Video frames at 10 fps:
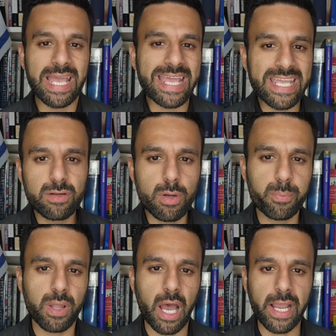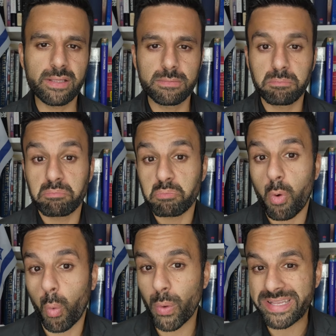He replied,
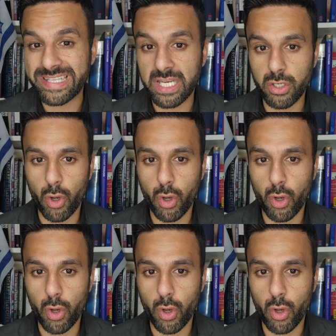We didn't